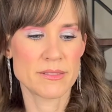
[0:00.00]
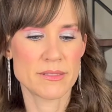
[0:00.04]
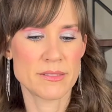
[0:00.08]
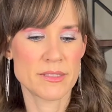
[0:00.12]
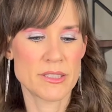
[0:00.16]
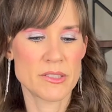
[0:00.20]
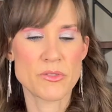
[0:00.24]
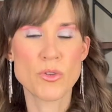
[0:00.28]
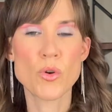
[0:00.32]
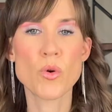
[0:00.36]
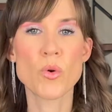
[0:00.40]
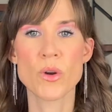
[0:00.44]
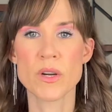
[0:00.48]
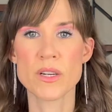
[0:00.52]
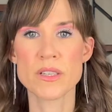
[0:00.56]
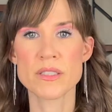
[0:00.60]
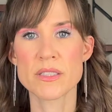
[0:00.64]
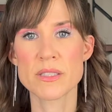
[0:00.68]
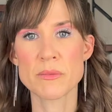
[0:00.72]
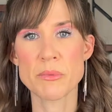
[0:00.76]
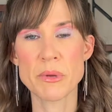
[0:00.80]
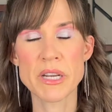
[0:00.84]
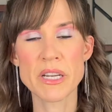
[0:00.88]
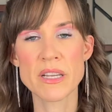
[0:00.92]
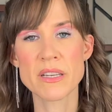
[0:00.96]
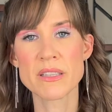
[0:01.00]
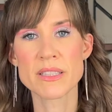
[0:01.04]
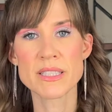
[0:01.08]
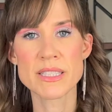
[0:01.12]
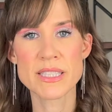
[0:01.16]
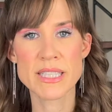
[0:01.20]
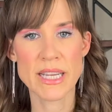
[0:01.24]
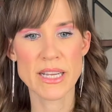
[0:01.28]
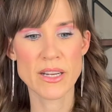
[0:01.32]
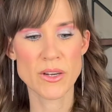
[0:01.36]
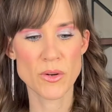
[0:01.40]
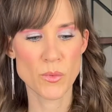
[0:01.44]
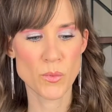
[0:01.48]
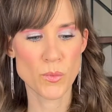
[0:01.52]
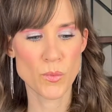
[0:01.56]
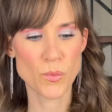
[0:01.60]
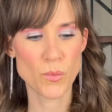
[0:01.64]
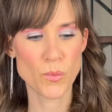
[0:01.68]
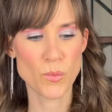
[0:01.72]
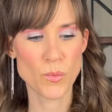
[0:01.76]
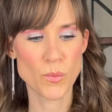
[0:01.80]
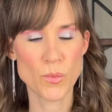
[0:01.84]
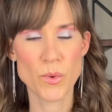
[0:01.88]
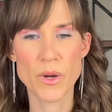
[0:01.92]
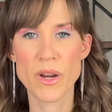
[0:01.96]
of course, depending on the day or
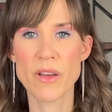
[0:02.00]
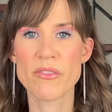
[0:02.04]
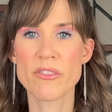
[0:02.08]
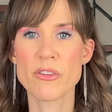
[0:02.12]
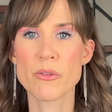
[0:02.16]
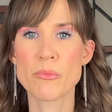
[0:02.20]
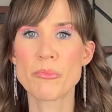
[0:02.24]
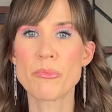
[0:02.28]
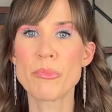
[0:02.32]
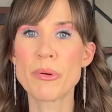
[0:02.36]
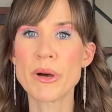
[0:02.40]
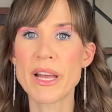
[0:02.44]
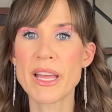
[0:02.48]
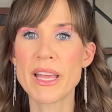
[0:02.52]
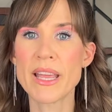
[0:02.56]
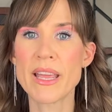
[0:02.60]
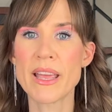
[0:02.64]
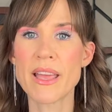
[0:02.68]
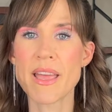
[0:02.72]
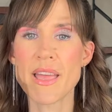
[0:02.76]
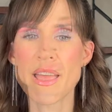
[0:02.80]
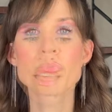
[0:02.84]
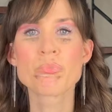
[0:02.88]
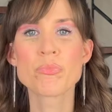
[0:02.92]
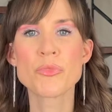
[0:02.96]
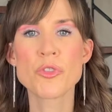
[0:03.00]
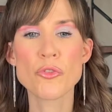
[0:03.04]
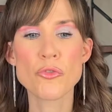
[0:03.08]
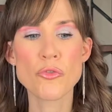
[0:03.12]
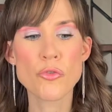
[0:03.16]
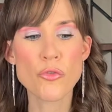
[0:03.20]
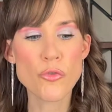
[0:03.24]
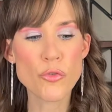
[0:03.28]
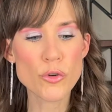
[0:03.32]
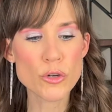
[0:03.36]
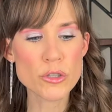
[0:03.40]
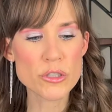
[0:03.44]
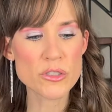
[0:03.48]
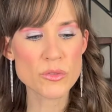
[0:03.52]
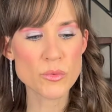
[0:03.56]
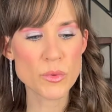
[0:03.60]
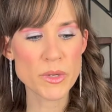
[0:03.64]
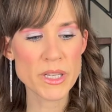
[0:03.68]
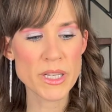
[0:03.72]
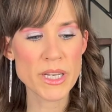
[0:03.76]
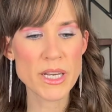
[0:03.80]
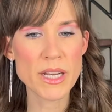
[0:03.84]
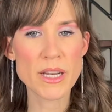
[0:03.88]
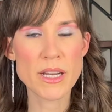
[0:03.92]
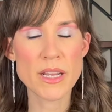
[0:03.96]
whatever, but the first
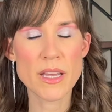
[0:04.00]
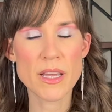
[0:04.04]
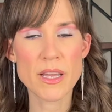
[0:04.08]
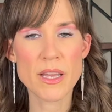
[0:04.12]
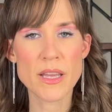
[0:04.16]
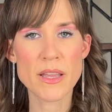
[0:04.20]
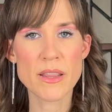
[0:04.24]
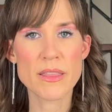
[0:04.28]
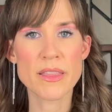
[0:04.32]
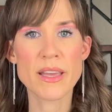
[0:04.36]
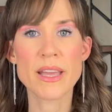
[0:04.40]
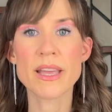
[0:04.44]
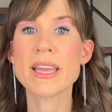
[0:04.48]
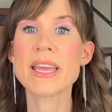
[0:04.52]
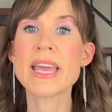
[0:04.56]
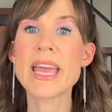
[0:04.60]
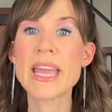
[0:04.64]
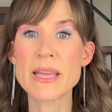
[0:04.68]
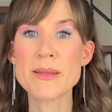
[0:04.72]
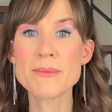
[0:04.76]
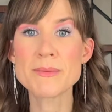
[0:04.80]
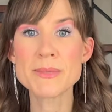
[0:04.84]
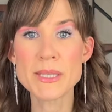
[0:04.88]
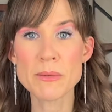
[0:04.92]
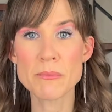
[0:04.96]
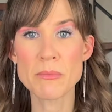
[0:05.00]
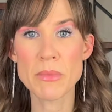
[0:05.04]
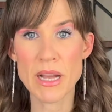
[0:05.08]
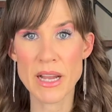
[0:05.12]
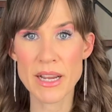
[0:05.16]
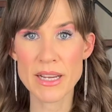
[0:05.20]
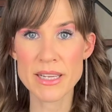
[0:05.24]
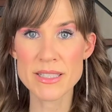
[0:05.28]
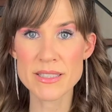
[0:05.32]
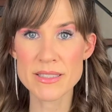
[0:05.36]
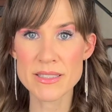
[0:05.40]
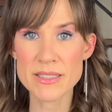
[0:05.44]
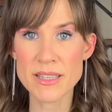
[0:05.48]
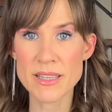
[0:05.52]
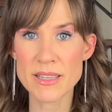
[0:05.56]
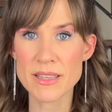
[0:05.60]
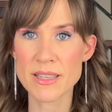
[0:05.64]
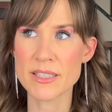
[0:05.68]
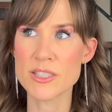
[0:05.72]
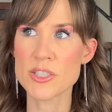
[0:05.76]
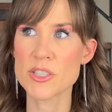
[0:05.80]
one that came to mind that